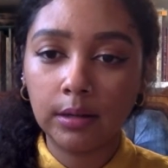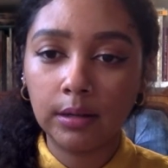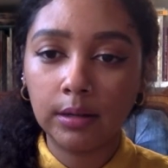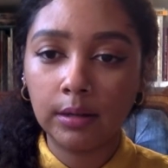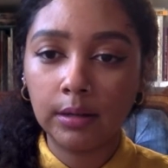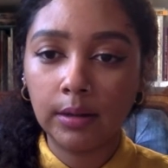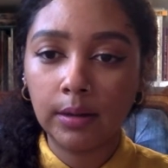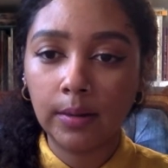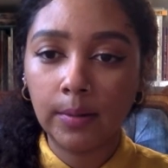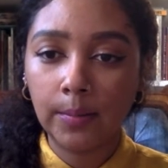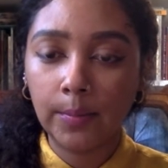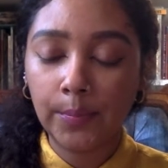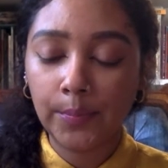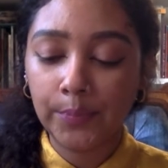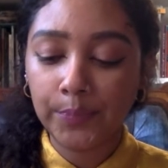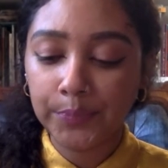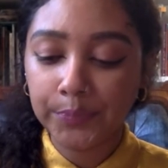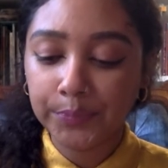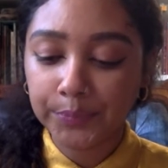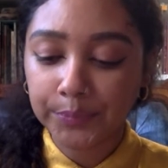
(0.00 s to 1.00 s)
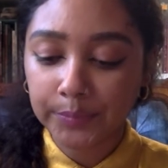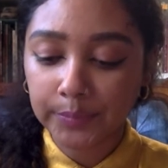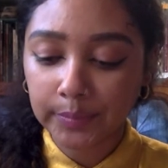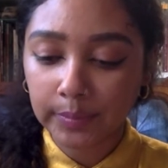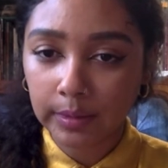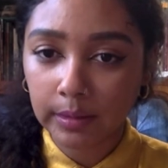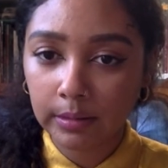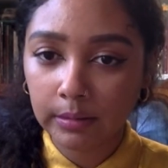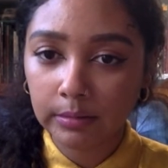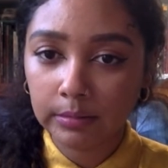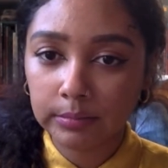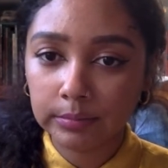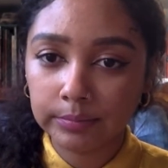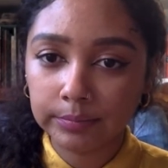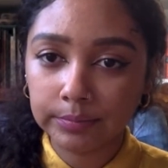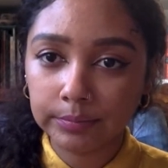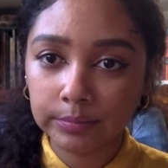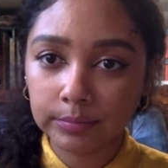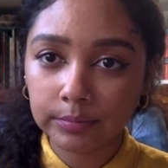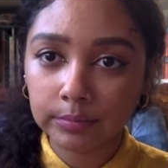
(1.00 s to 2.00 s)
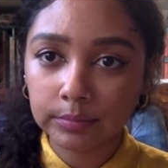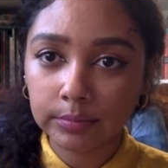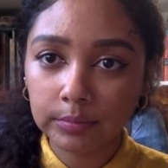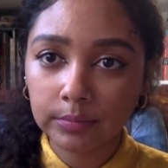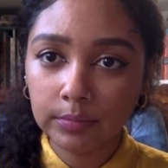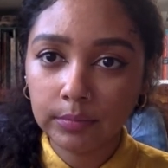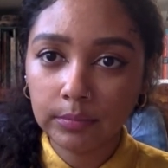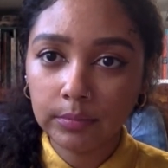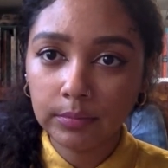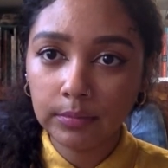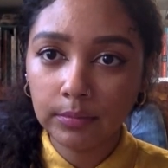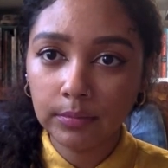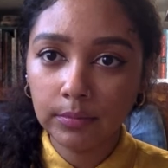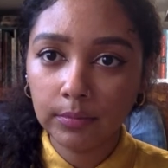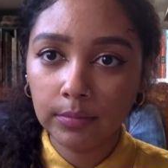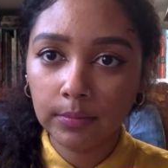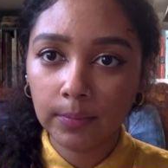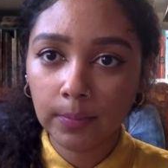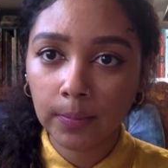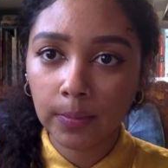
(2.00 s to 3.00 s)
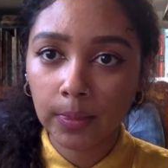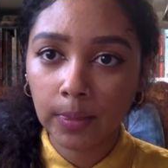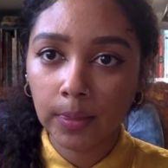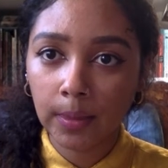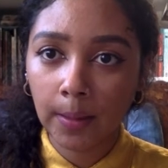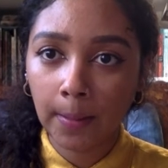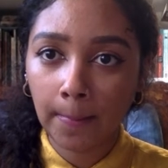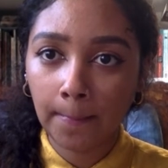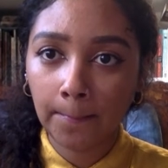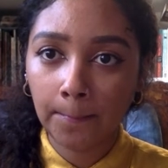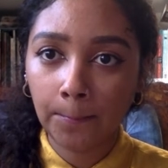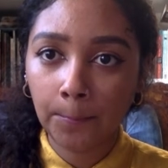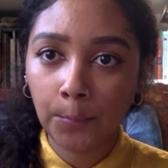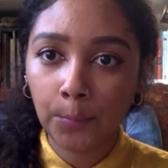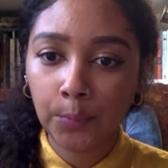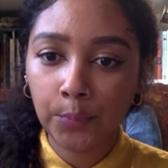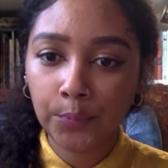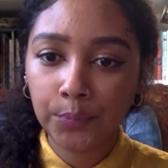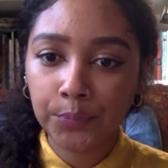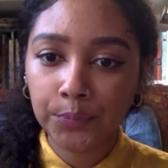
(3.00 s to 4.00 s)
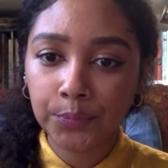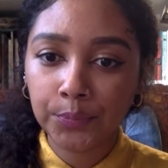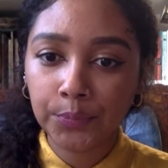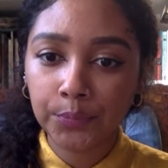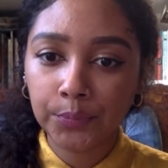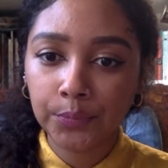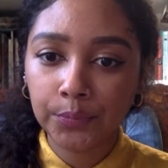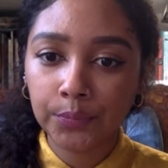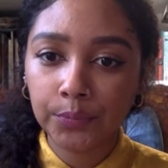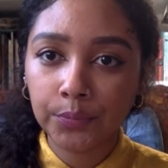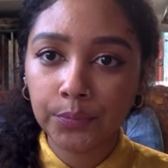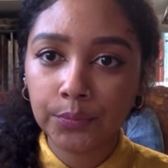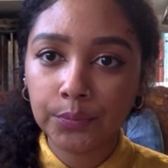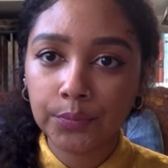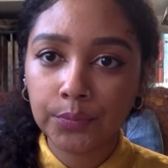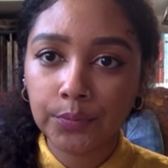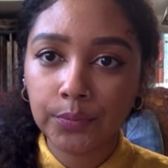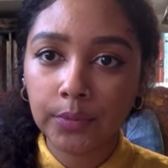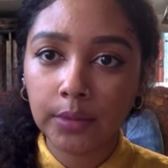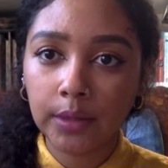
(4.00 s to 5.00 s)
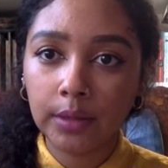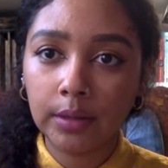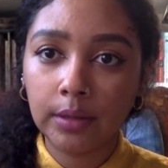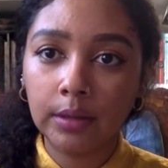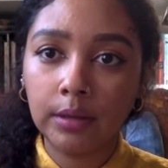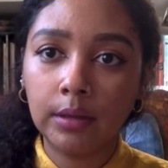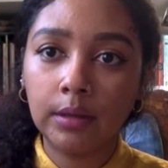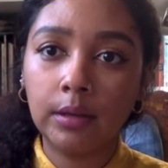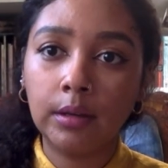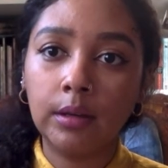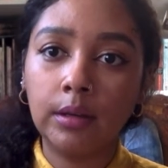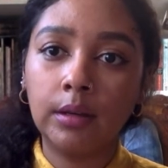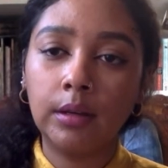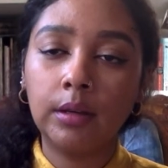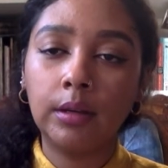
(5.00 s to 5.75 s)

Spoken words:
No one is speaking in this clip.